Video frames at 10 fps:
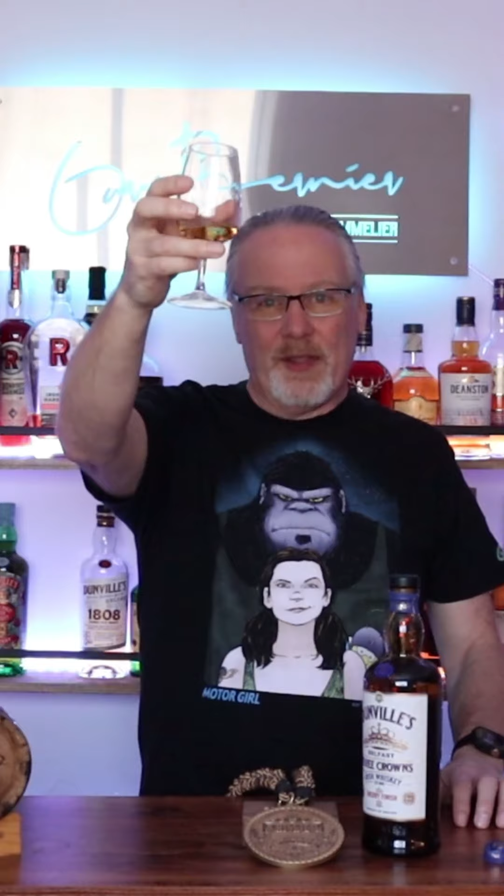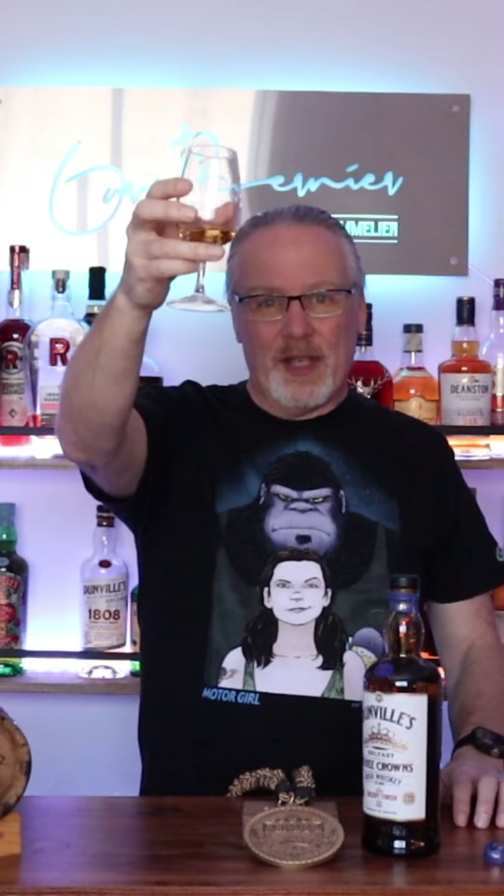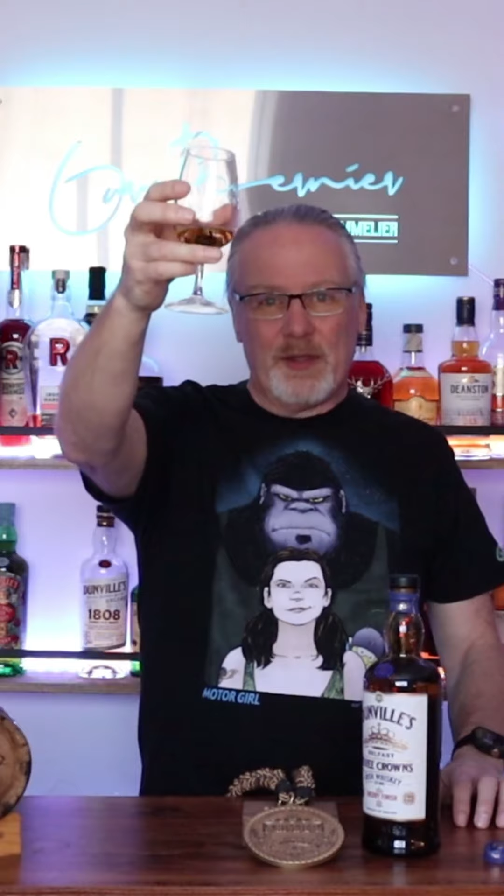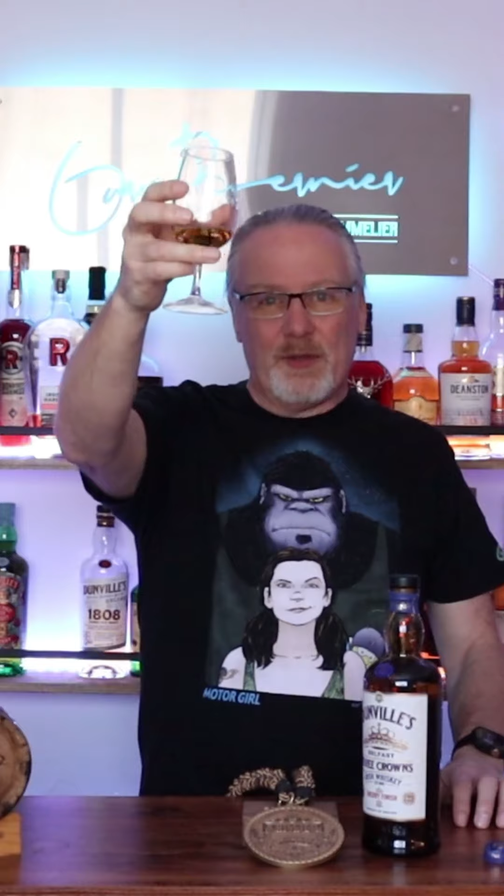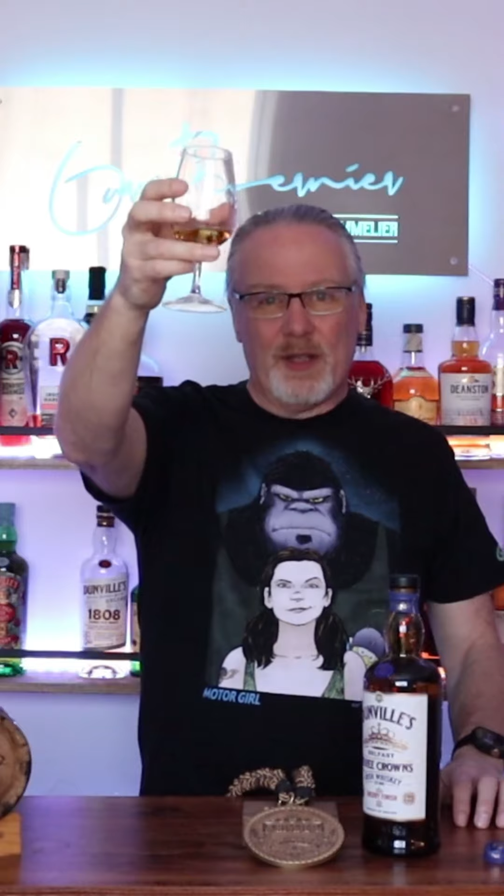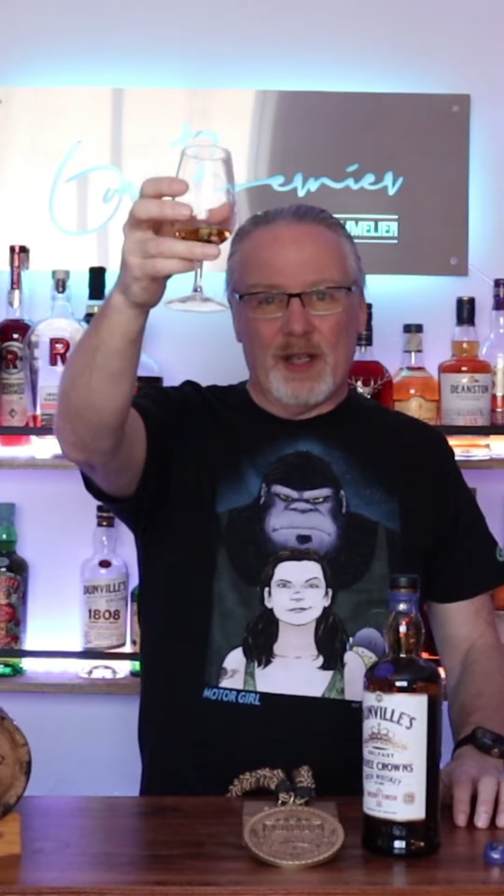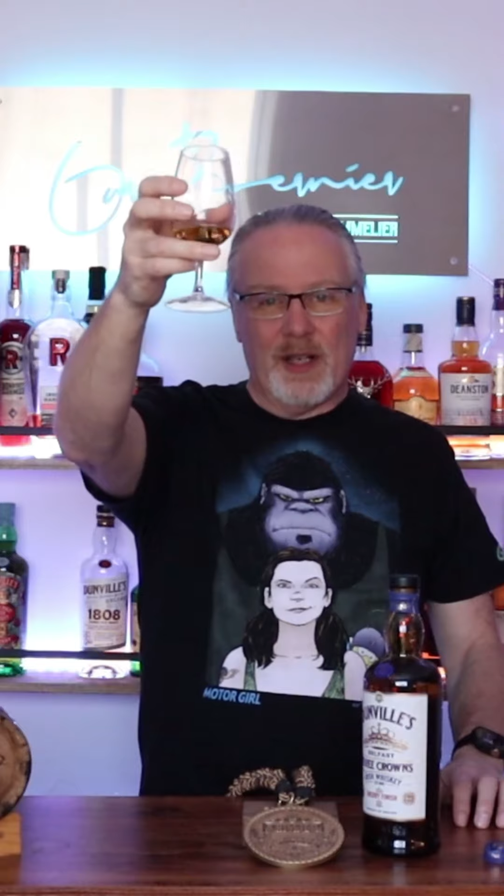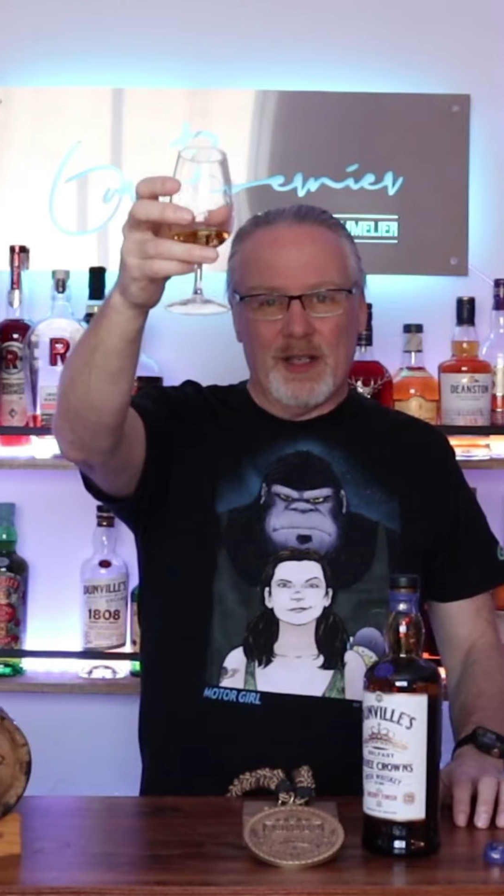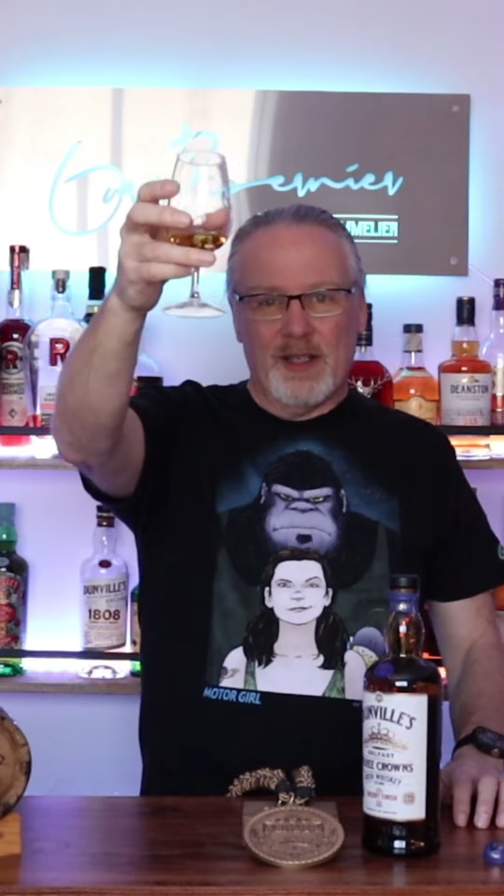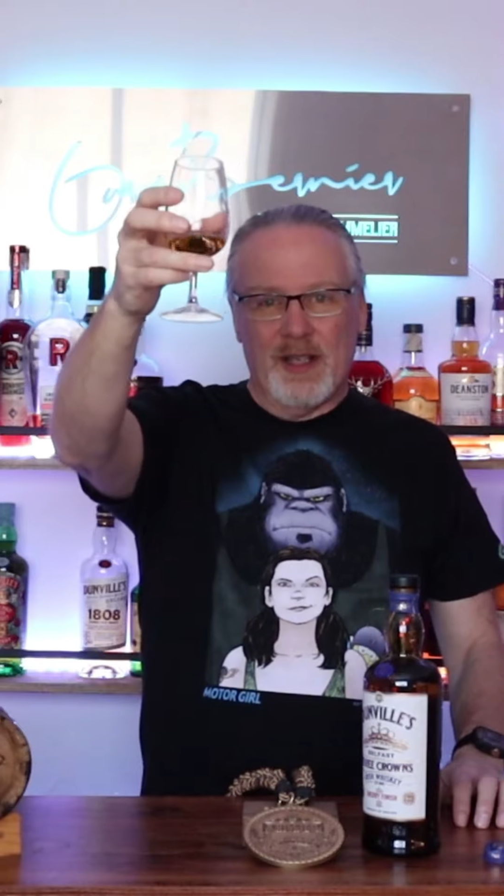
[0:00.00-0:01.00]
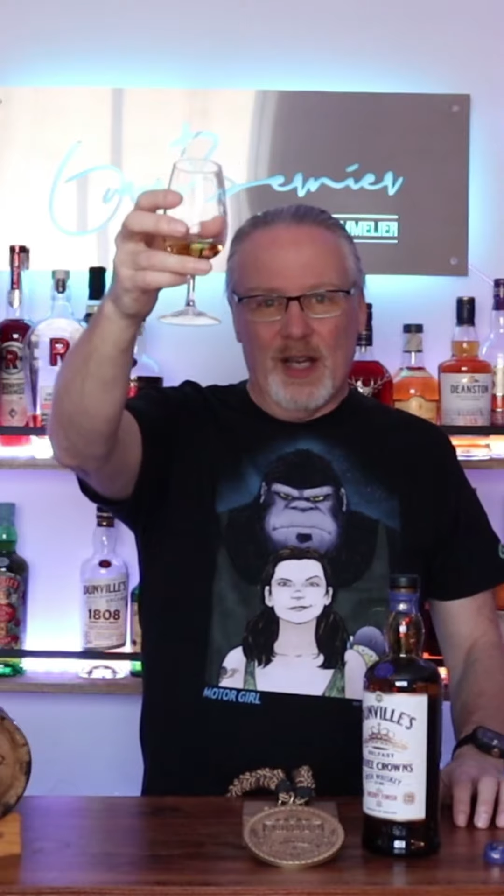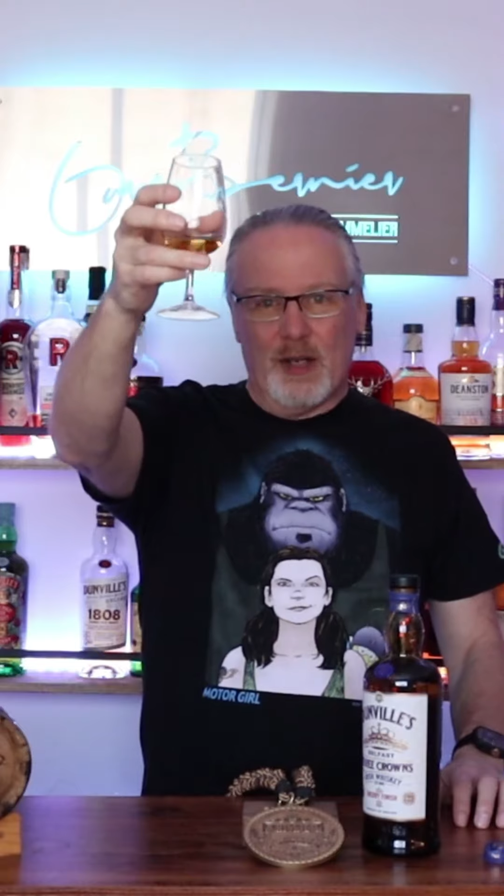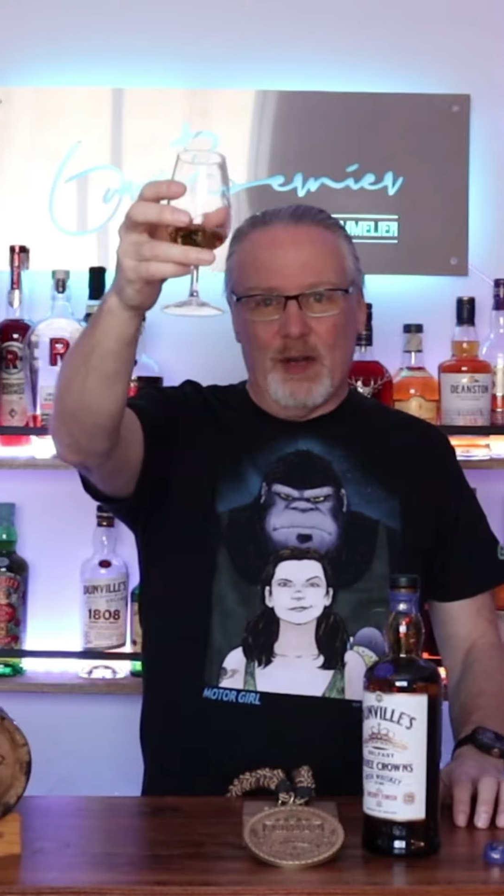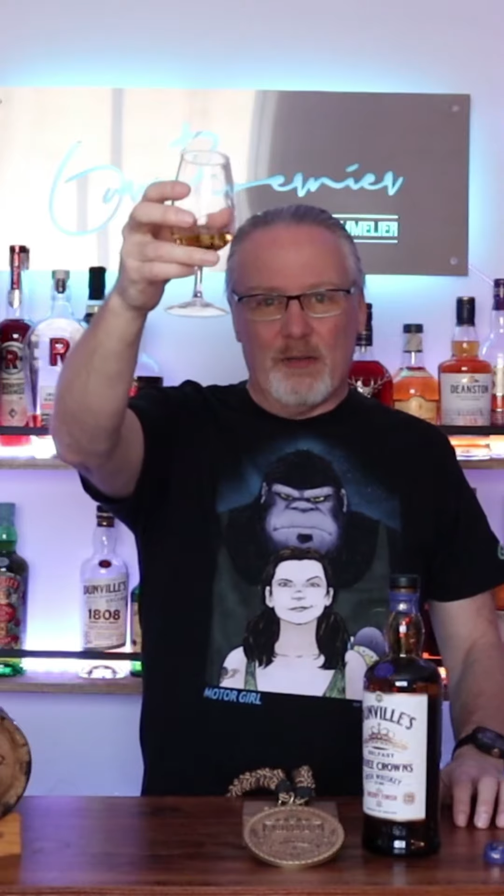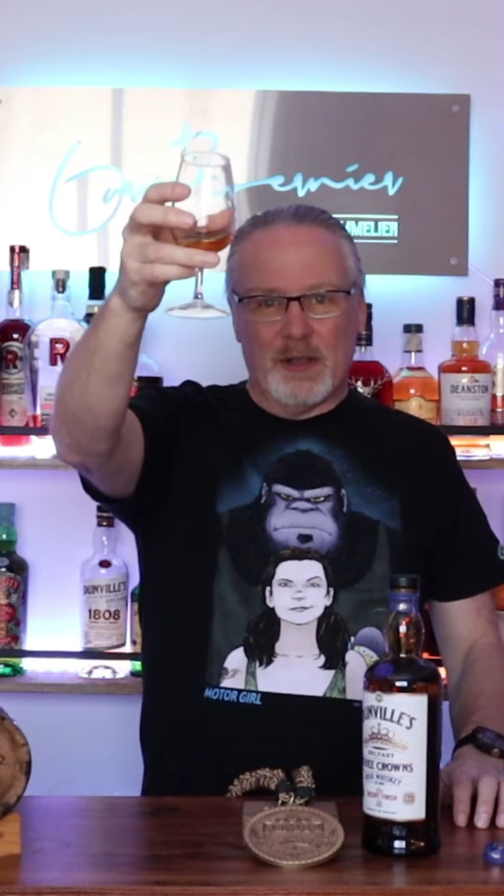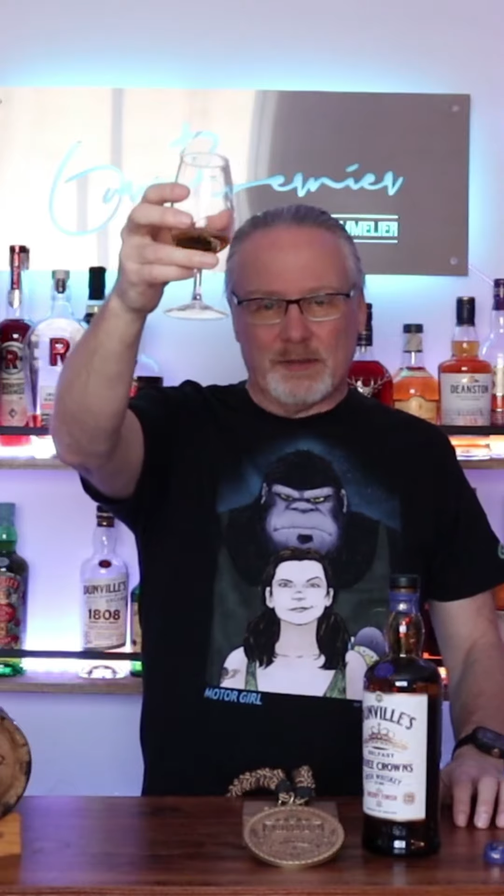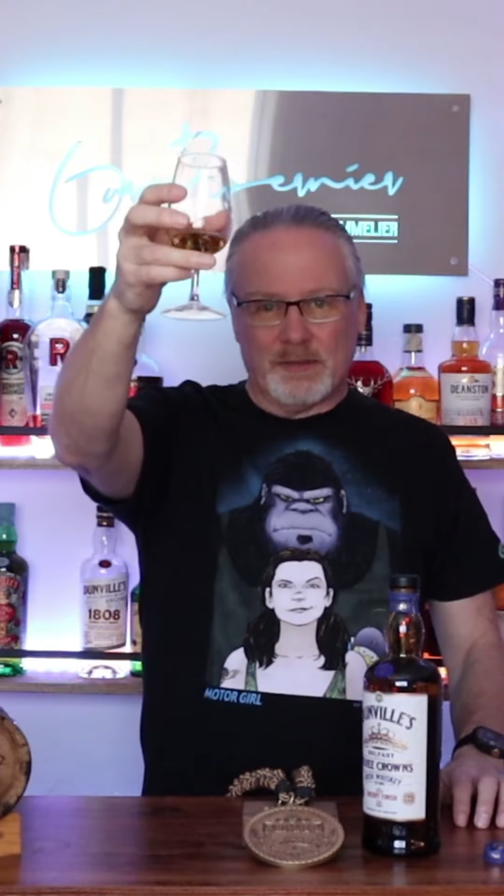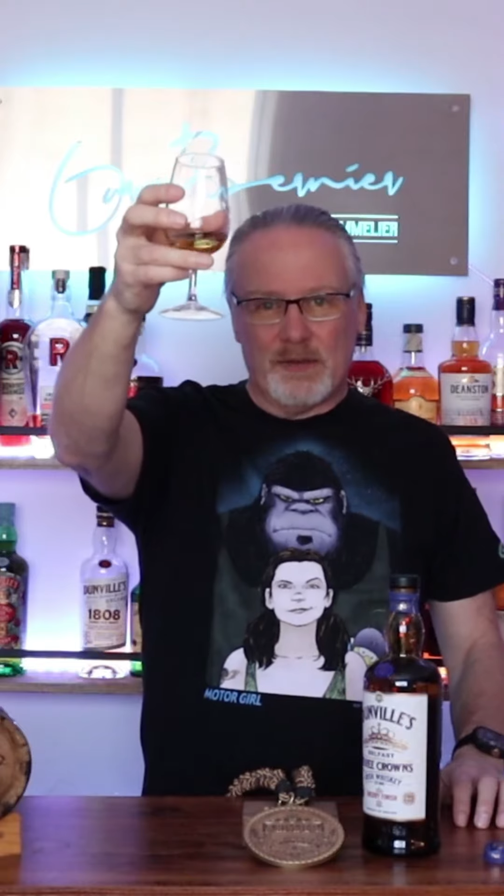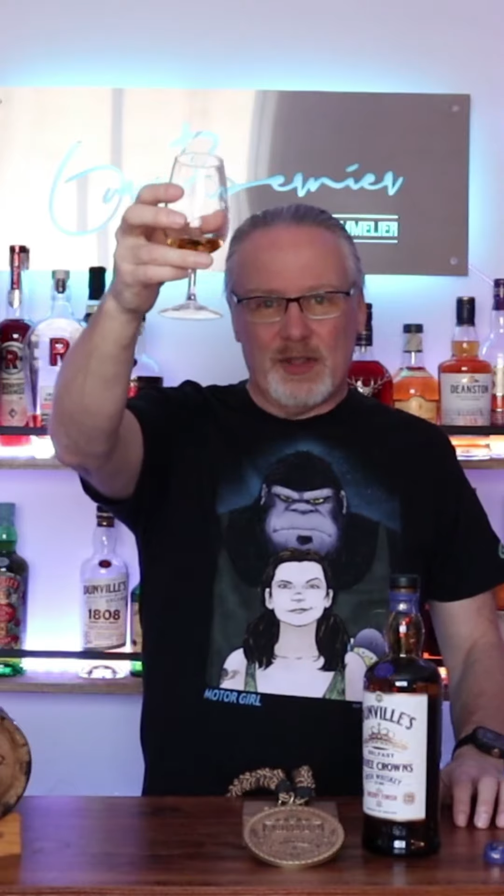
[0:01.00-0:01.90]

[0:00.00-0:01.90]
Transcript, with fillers: thanks for a great one.